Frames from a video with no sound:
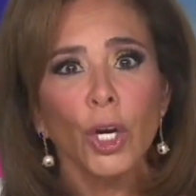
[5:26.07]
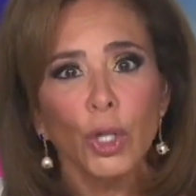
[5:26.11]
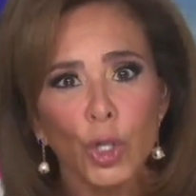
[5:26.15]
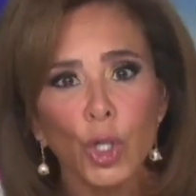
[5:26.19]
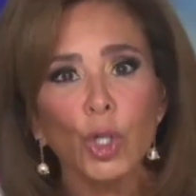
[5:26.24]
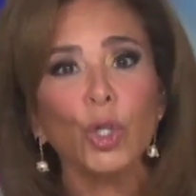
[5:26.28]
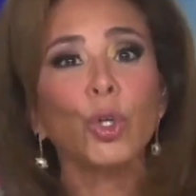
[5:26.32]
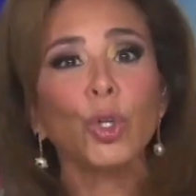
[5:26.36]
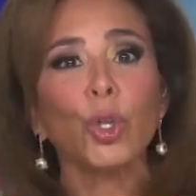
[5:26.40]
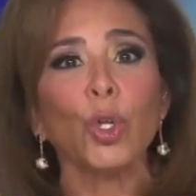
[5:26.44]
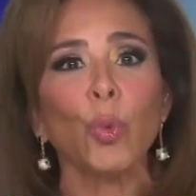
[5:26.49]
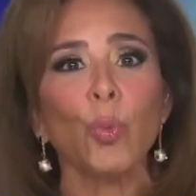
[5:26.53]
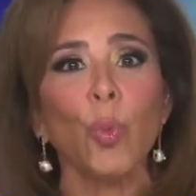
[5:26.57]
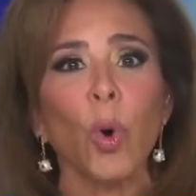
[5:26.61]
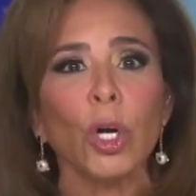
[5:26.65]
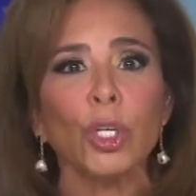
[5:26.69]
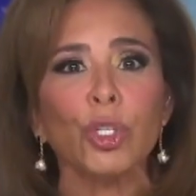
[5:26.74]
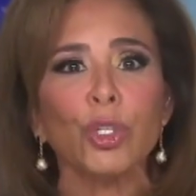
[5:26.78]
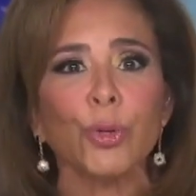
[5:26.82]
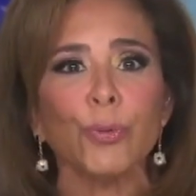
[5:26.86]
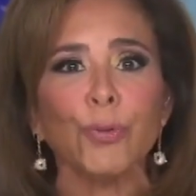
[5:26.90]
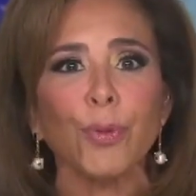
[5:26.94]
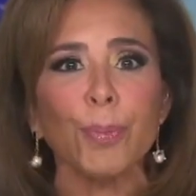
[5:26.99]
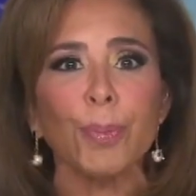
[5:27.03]
You're the
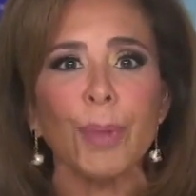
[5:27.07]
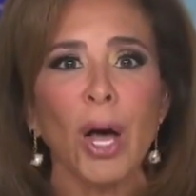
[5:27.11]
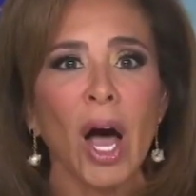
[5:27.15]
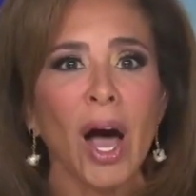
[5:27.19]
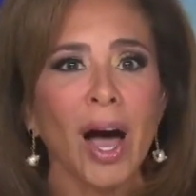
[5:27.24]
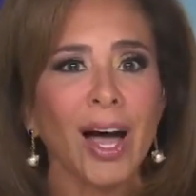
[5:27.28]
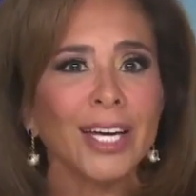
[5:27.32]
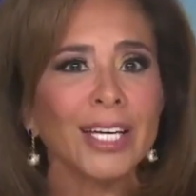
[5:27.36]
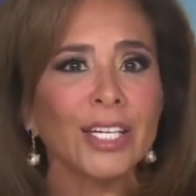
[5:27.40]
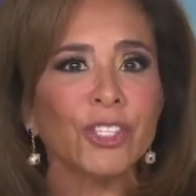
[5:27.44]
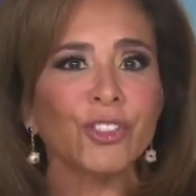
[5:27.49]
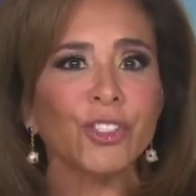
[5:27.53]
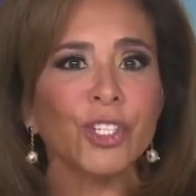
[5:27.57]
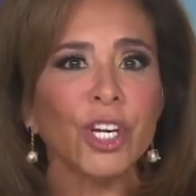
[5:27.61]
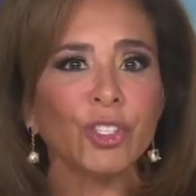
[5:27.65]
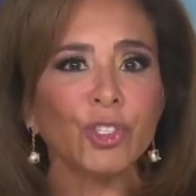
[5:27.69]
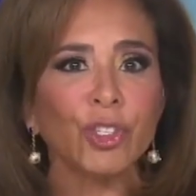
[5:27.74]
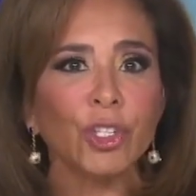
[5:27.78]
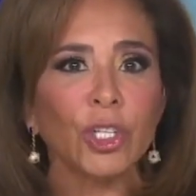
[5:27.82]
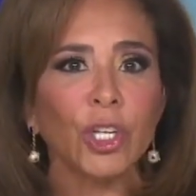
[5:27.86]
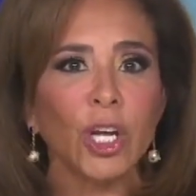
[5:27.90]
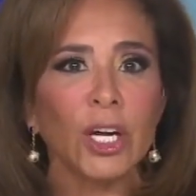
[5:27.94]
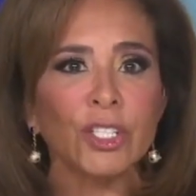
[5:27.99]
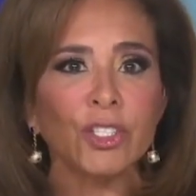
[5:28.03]
ones who, from the highest
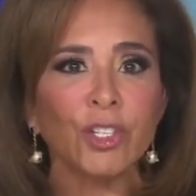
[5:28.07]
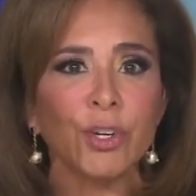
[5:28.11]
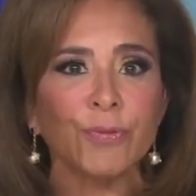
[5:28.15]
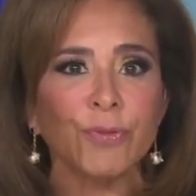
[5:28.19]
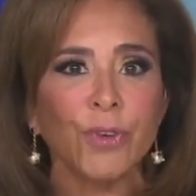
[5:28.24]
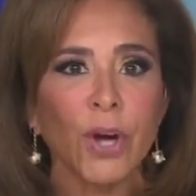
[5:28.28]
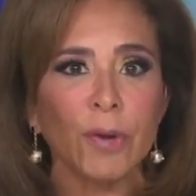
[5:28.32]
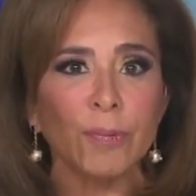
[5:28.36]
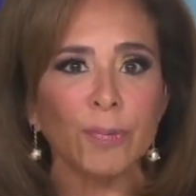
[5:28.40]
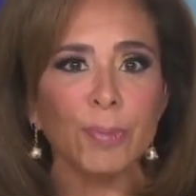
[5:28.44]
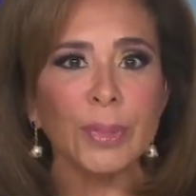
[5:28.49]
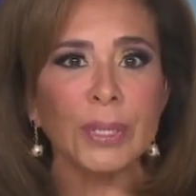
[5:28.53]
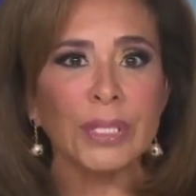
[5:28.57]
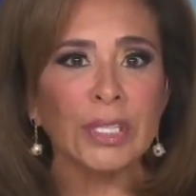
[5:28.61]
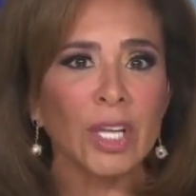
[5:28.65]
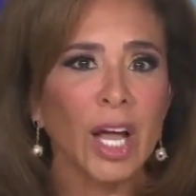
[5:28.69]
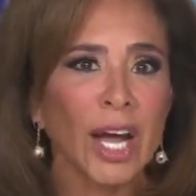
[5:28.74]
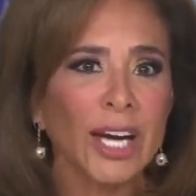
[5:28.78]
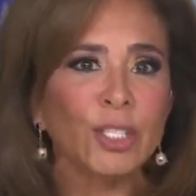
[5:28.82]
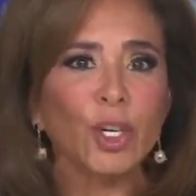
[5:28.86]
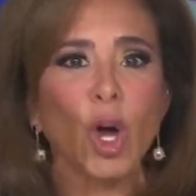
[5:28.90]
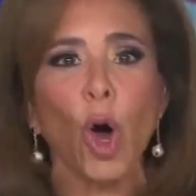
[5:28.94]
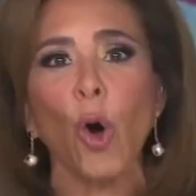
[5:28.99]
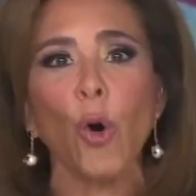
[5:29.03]
echelons of government,
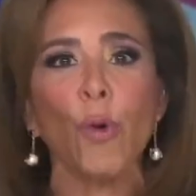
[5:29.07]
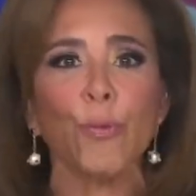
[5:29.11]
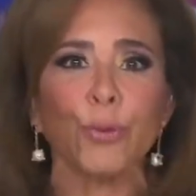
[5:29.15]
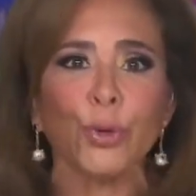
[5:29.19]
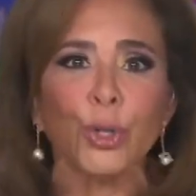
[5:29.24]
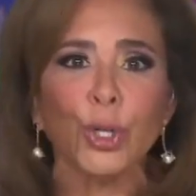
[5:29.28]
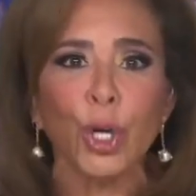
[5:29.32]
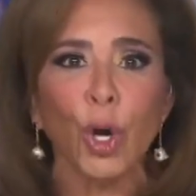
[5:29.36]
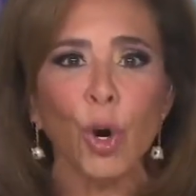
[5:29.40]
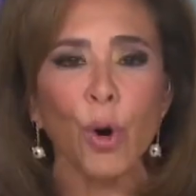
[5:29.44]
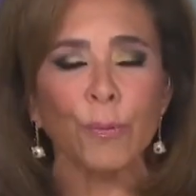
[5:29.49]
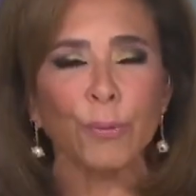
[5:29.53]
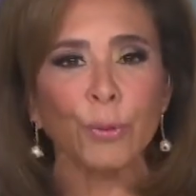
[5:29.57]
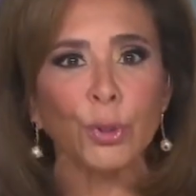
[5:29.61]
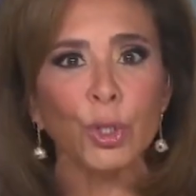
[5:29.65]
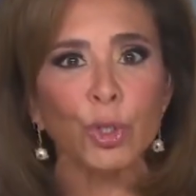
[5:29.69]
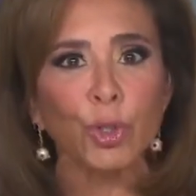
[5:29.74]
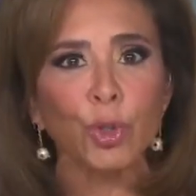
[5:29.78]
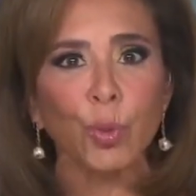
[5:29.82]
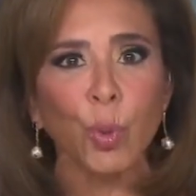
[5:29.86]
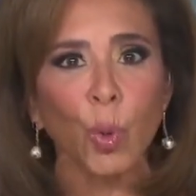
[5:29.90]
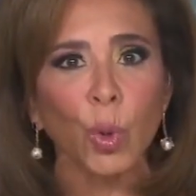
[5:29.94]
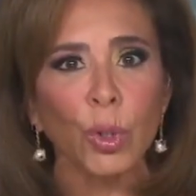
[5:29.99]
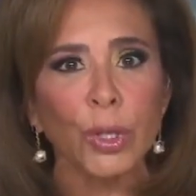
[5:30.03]
lied over and over in
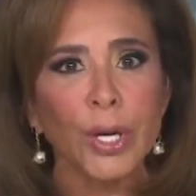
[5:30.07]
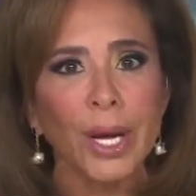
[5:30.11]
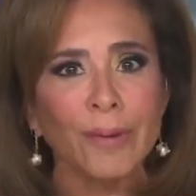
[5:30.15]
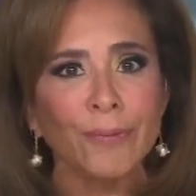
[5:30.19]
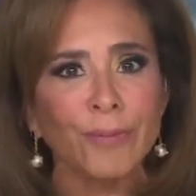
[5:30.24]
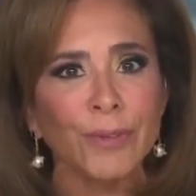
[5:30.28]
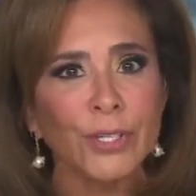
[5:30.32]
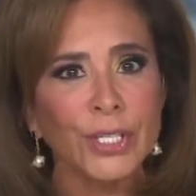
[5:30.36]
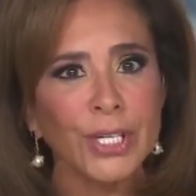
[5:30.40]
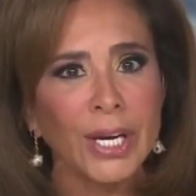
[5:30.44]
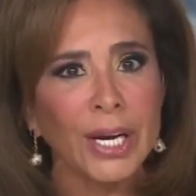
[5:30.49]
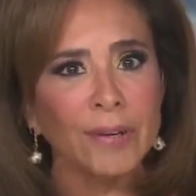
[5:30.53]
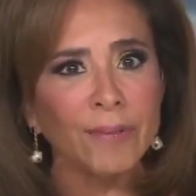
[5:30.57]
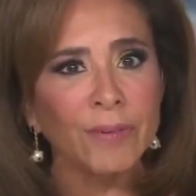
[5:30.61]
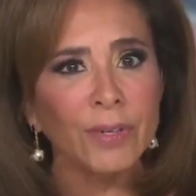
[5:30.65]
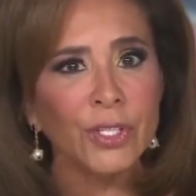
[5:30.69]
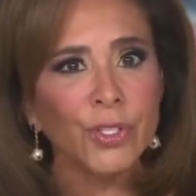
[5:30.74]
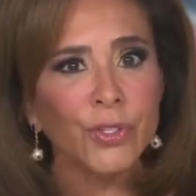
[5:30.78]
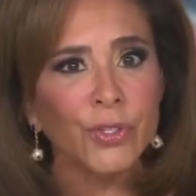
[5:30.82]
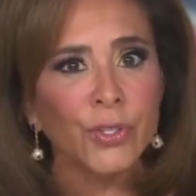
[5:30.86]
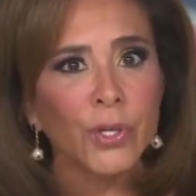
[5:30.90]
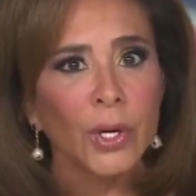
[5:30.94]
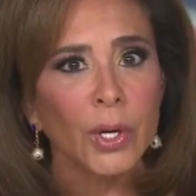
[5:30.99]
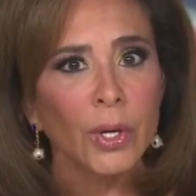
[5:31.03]
sworn
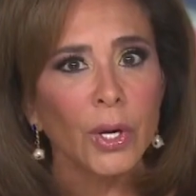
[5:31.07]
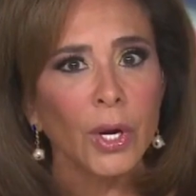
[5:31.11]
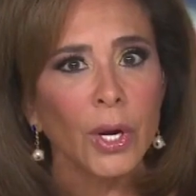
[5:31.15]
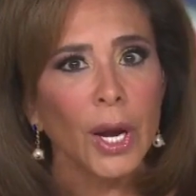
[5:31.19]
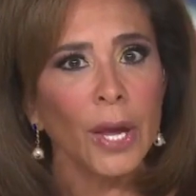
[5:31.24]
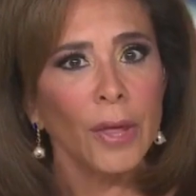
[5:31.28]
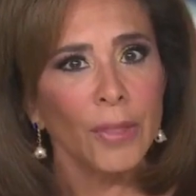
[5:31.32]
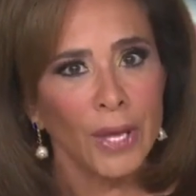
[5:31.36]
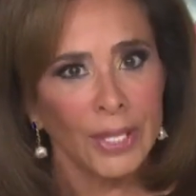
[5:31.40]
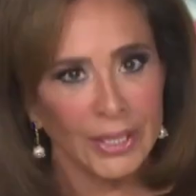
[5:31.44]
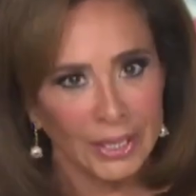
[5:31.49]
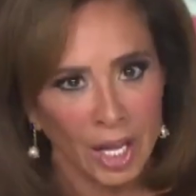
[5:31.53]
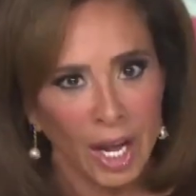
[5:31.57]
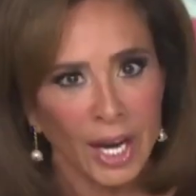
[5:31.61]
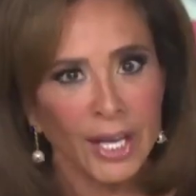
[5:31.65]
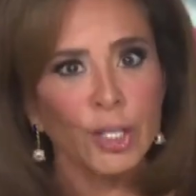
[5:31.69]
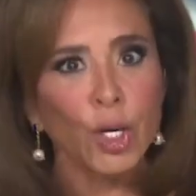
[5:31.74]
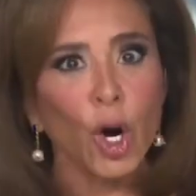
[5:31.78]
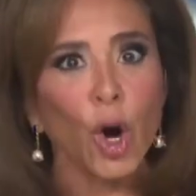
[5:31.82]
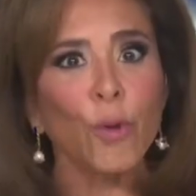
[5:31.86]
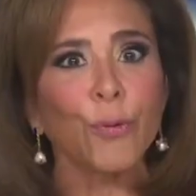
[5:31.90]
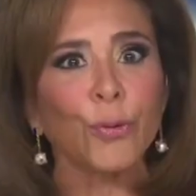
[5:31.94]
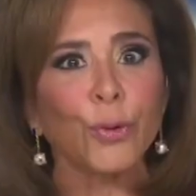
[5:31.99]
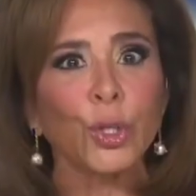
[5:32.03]
affidavits, and then
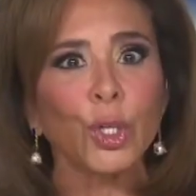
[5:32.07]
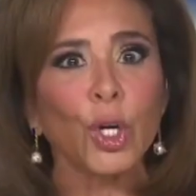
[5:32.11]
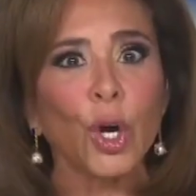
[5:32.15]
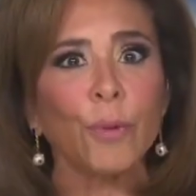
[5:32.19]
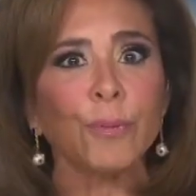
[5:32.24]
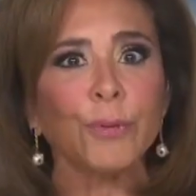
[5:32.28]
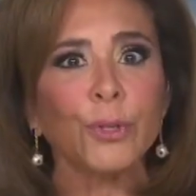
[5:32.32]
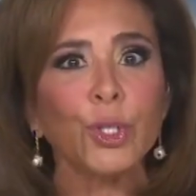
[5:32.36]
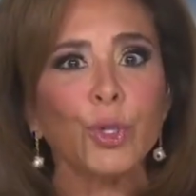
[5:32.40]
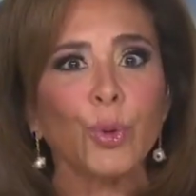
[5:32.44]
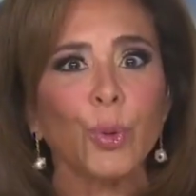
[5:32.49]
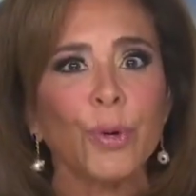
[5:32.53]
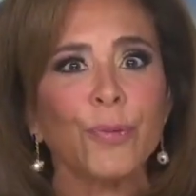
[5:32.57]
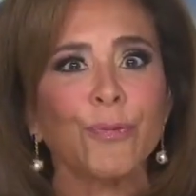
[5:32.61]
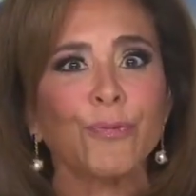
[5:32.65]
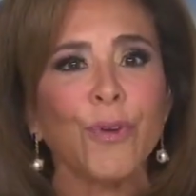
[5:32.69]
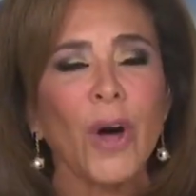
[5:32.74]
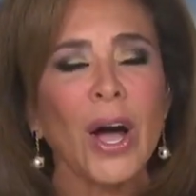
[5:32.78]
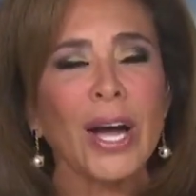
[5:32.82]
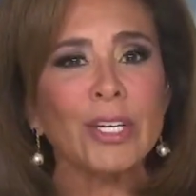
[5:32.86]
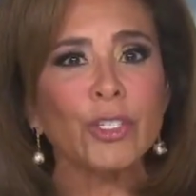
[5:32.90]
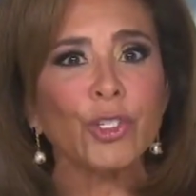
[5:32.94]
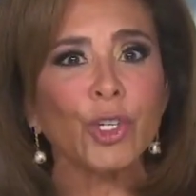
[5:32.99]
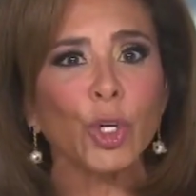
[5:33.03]
lied over and over to a
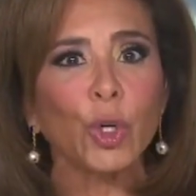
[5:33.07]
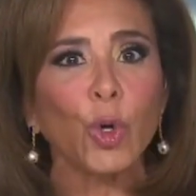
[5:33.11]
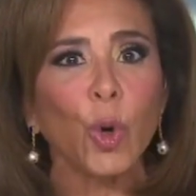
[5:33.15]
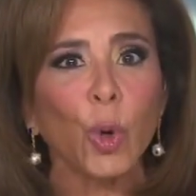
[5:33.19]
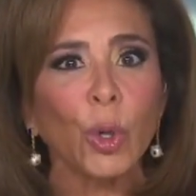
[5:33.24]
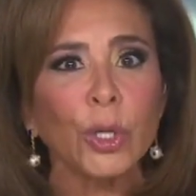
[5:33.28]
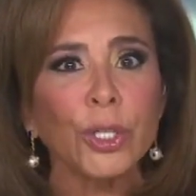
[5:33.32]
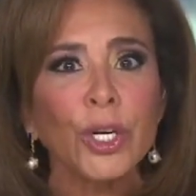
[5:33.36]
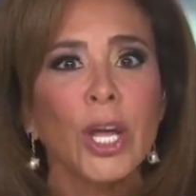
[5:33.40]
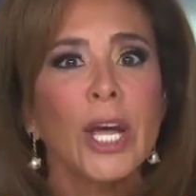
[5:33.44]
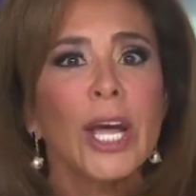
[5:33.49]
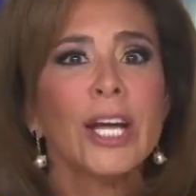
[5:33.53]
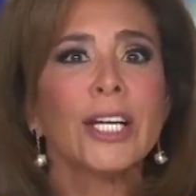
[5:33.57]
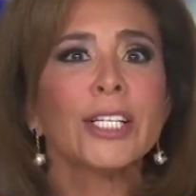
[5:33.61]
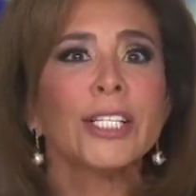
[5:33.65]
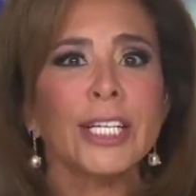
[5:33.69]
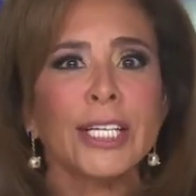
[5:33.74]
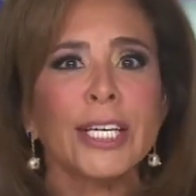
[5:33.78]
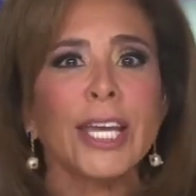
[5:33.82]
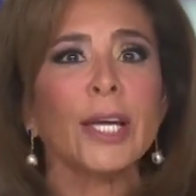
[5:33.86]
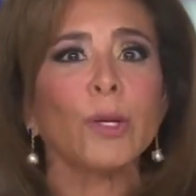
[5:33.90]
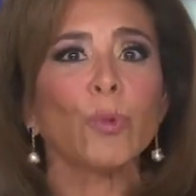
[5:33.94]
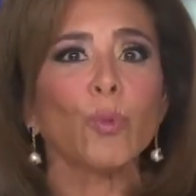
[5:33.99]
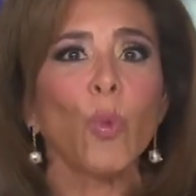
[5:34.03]
FISA court
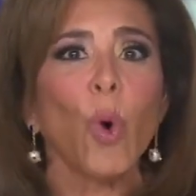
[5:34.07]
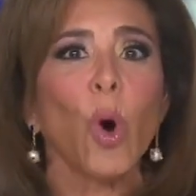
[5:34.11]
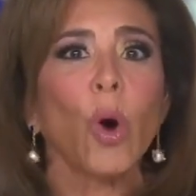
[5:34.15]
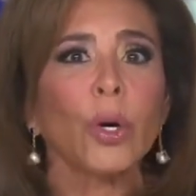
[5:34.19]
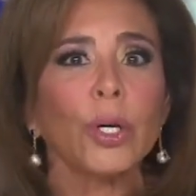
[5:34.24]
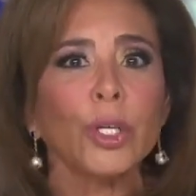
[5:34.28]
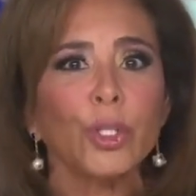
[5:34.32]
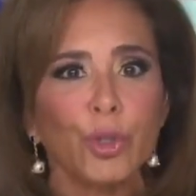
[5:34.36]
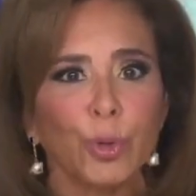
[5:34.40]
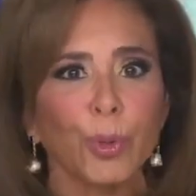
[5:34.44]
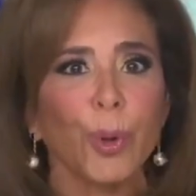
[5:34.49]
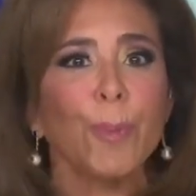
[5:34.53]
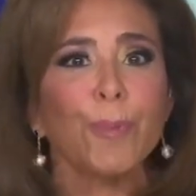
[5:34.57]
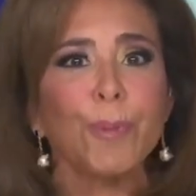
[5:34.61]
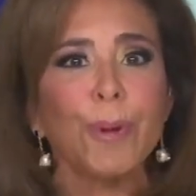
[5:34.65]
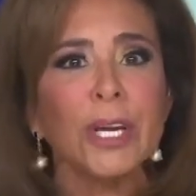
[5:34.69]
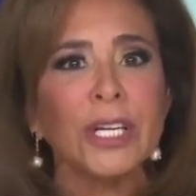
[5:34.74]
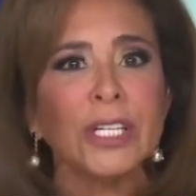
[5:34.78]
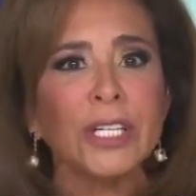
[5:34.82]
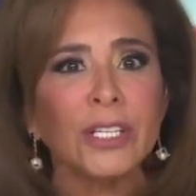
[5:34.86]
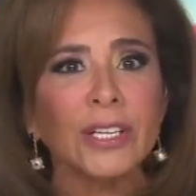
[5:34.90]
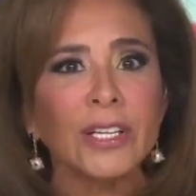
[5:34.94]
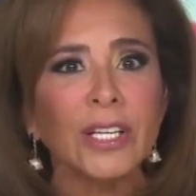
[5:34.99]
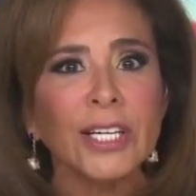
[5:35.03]
to get warrants
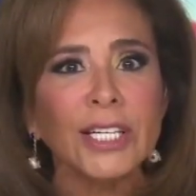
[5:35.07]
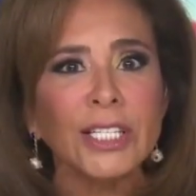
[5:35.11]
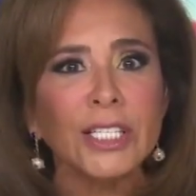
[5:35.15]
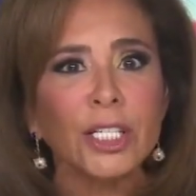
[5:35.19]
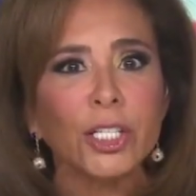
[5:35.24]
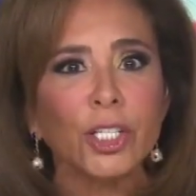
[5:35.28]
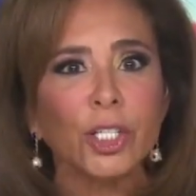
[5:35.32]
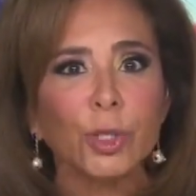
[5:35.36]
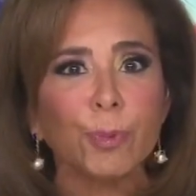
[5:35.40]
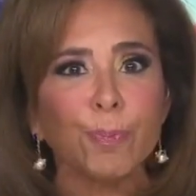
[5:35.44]
repeatedly to